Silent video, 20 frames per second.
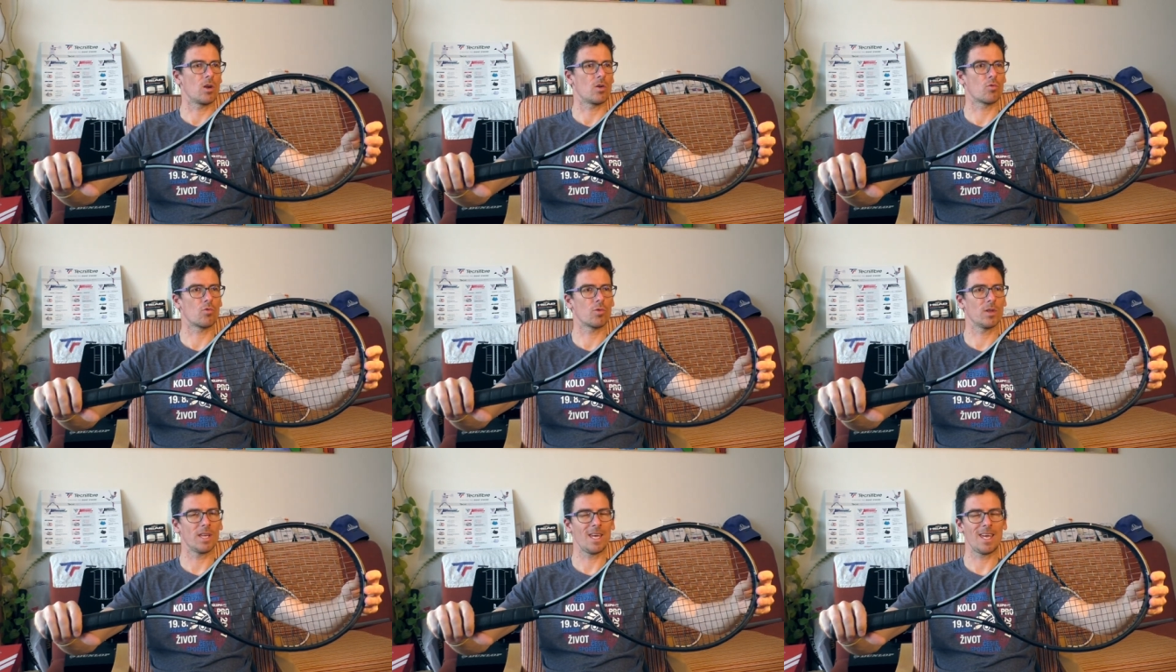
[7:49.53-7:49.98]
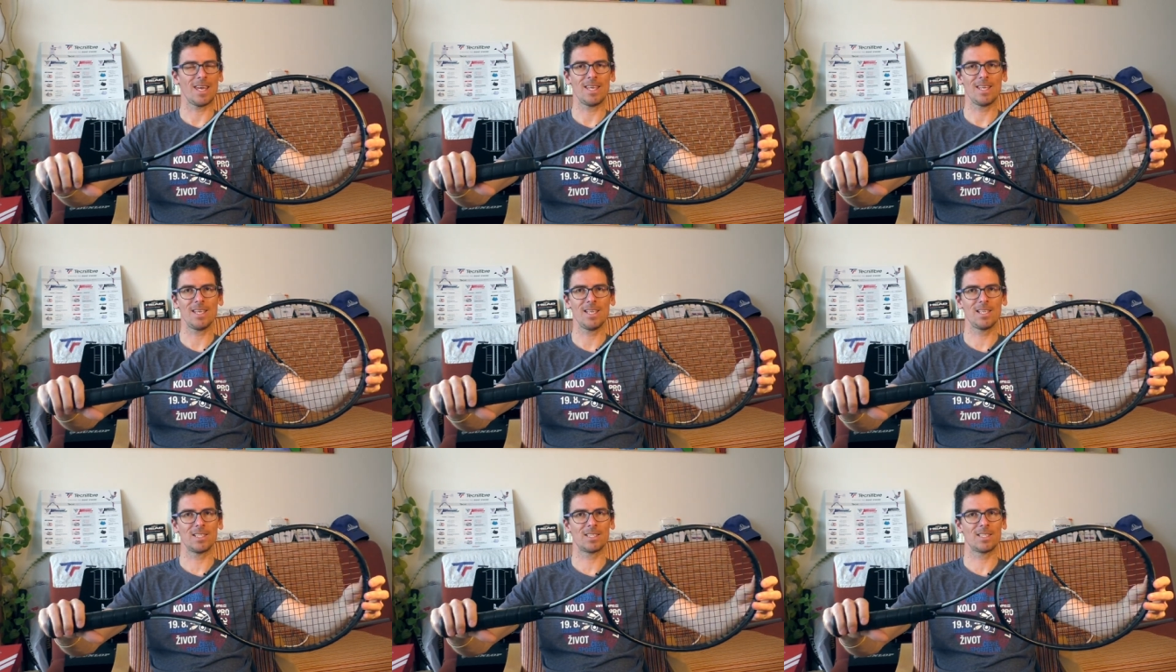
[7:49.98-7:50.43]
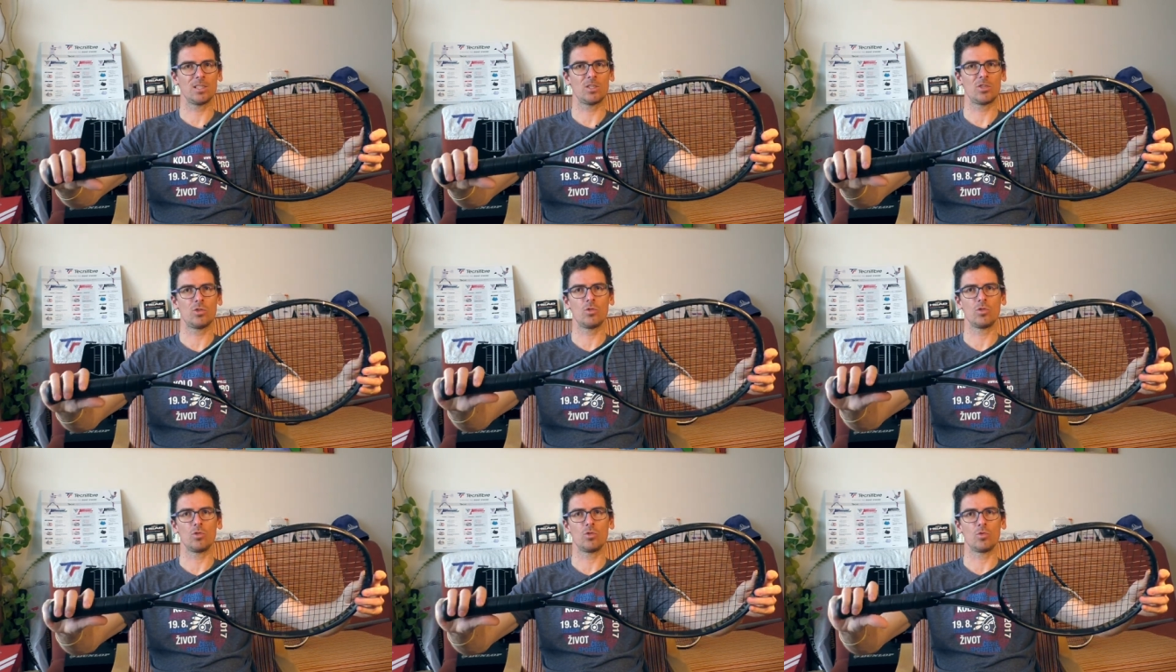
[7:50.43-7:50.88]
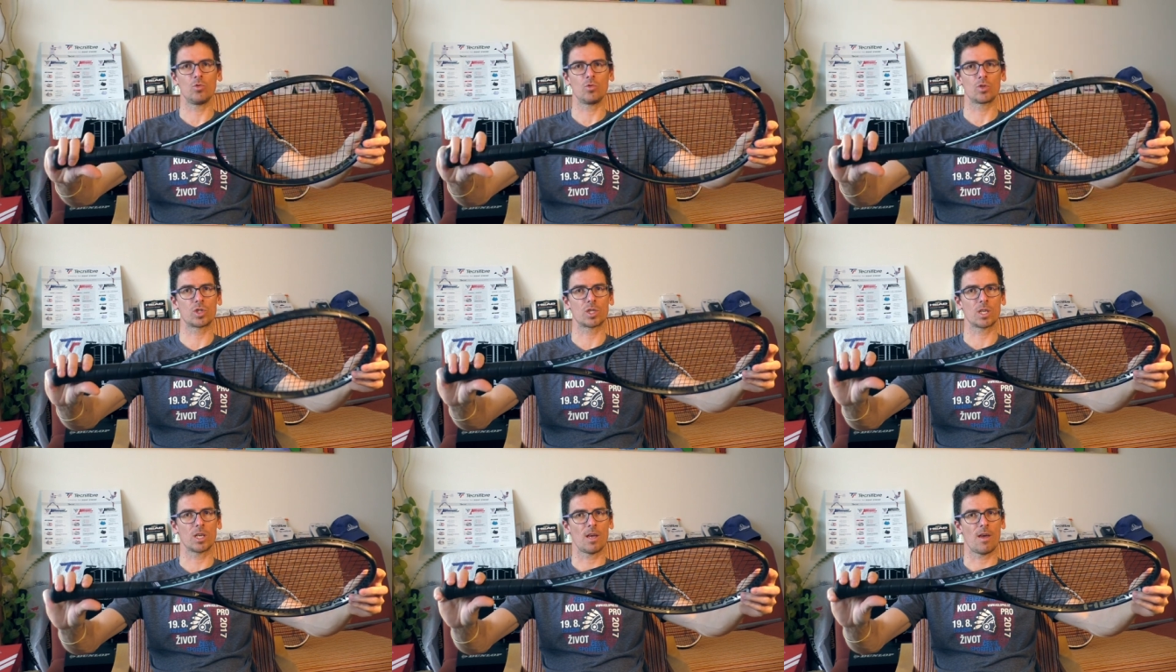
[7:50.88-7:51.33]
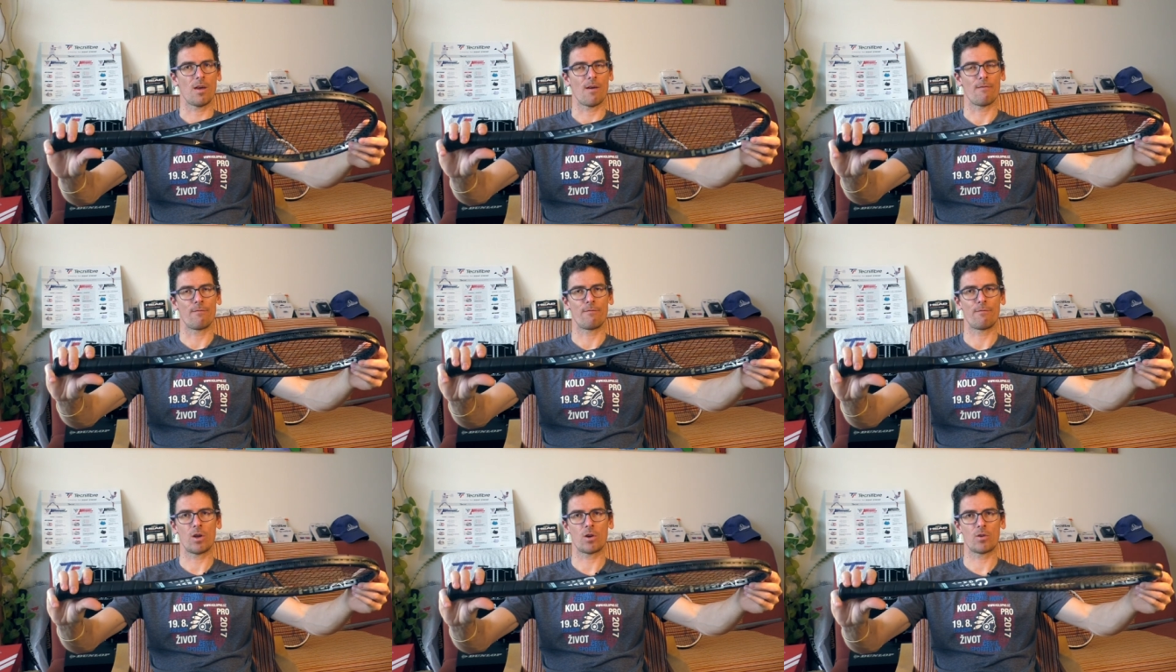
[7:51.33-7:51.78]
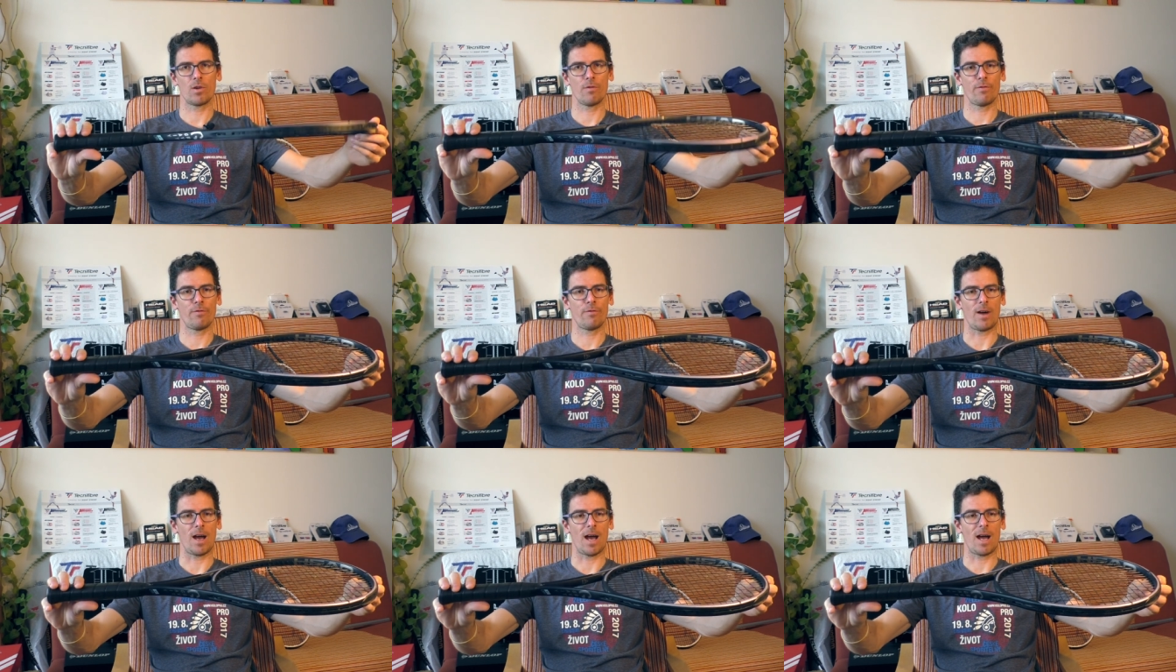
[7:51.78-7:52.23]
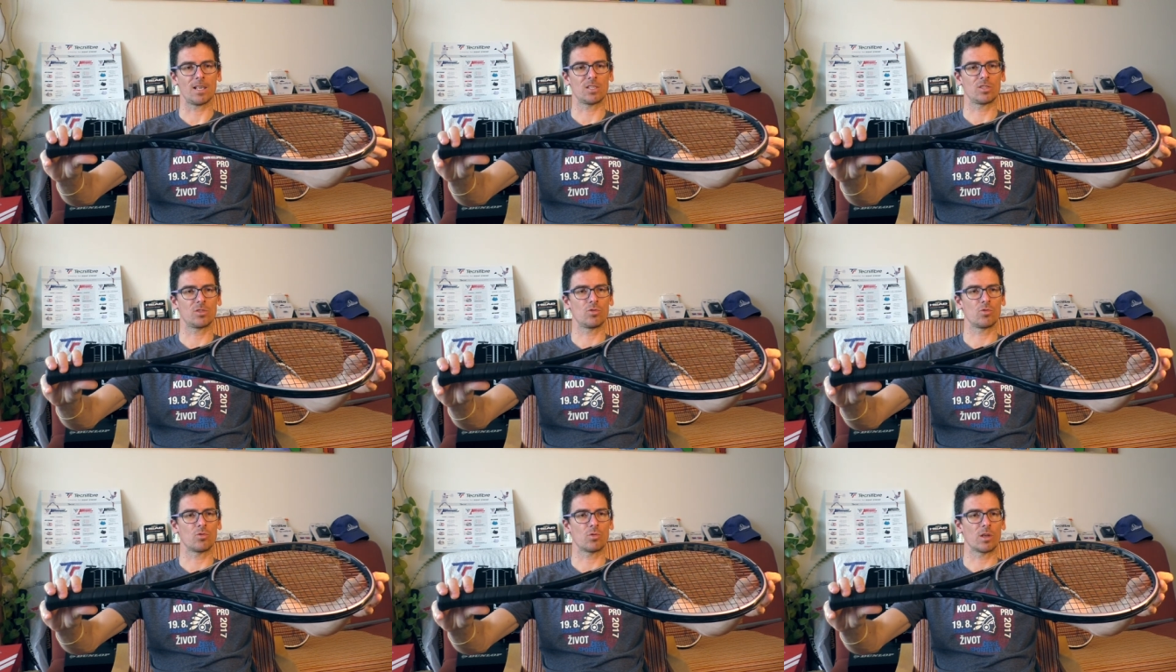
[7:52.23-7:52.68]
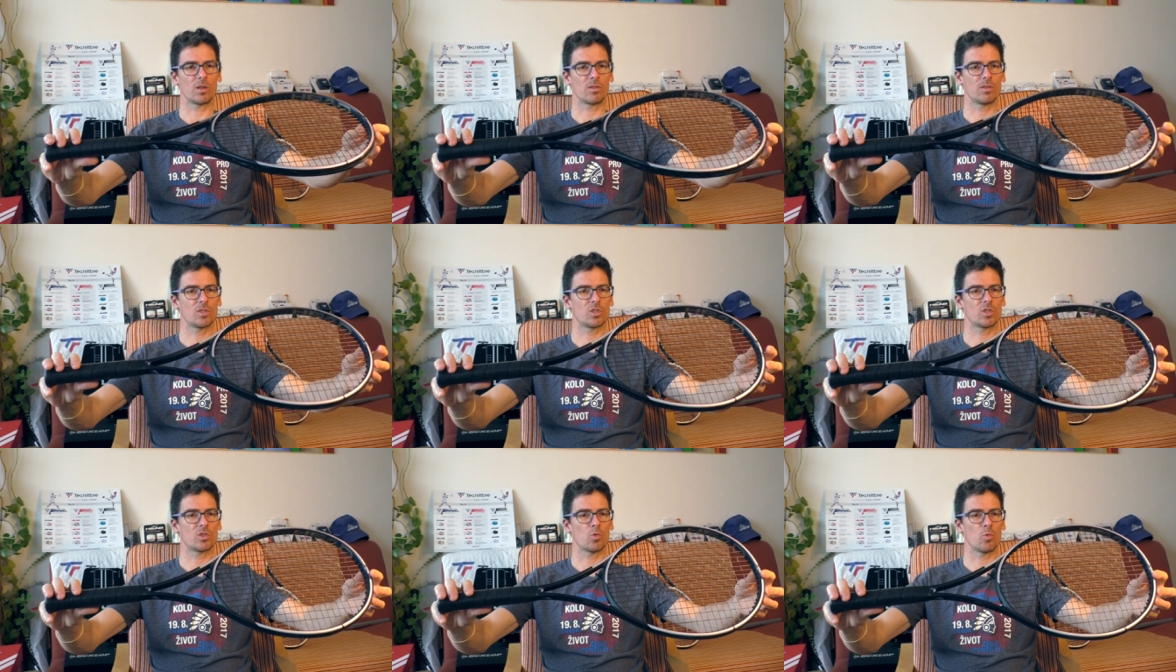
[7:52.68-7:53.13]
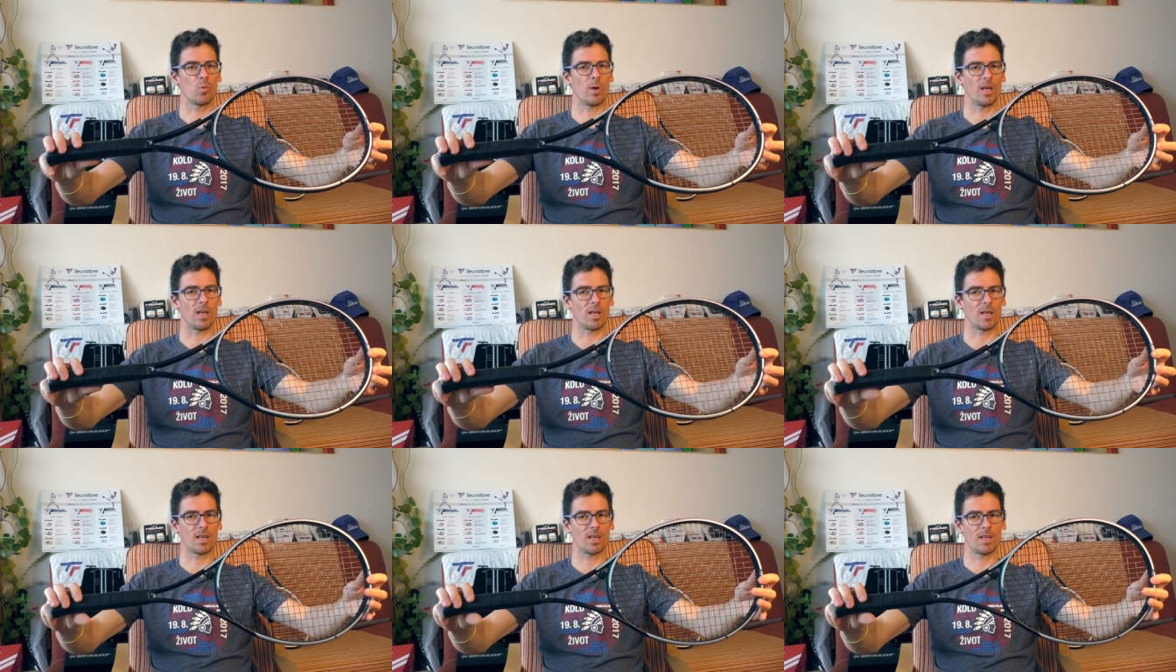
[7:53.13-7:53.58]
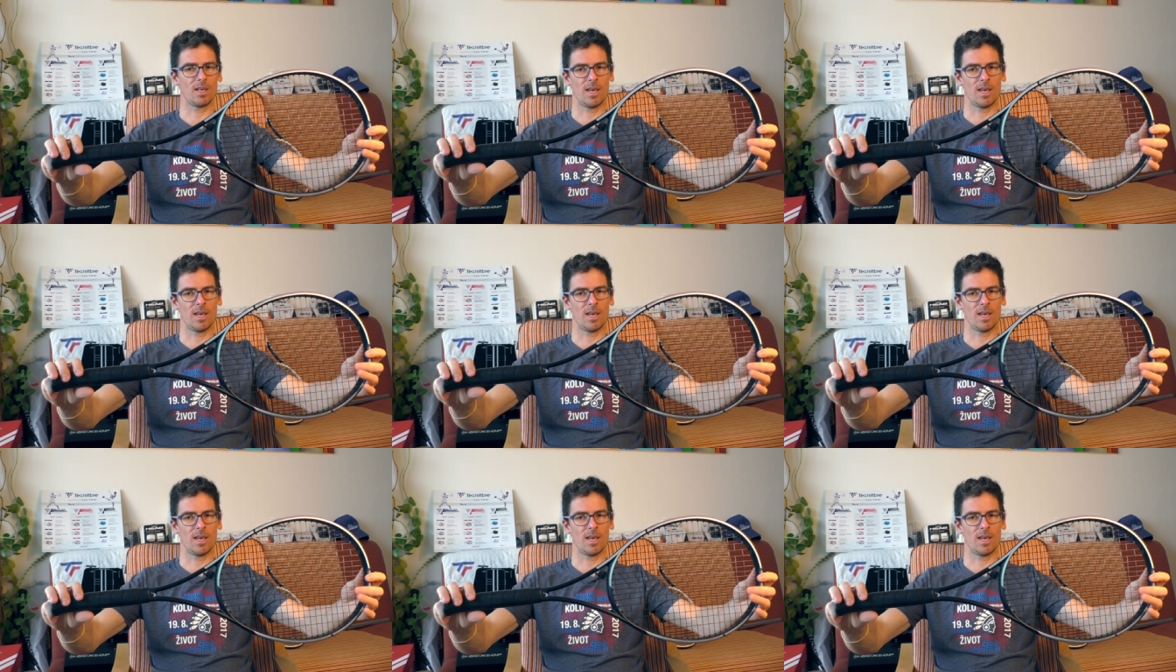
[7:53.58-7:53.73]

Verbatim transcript: really easy to use very fast during the swing